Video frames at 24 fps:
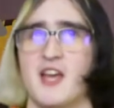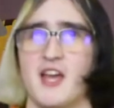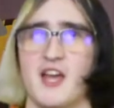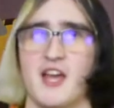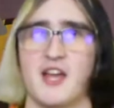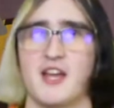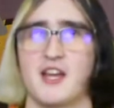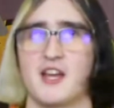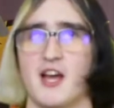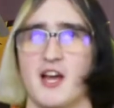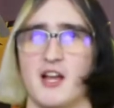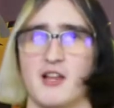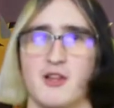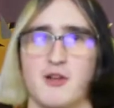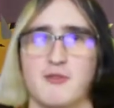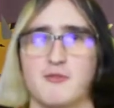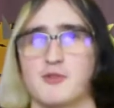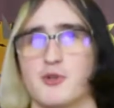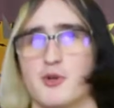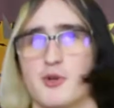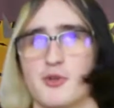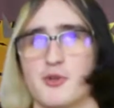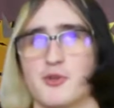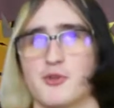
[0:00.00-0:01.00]
And I love
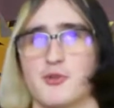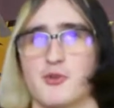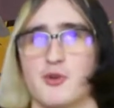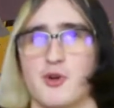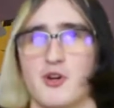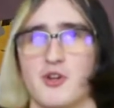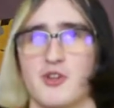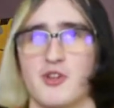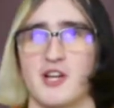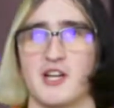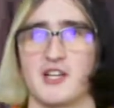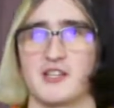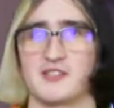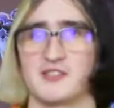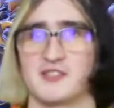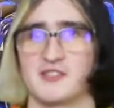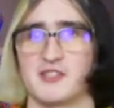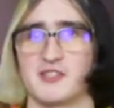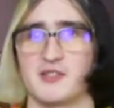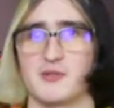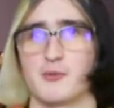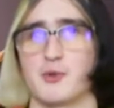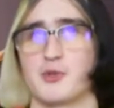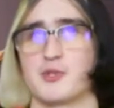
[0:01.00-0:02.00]
going through all that and
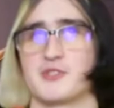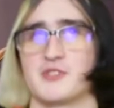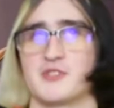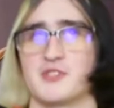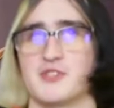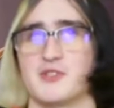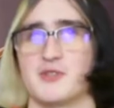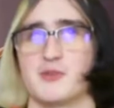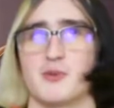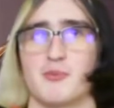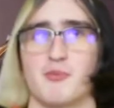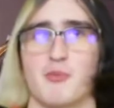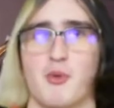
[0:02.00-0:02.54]
seeing what's new and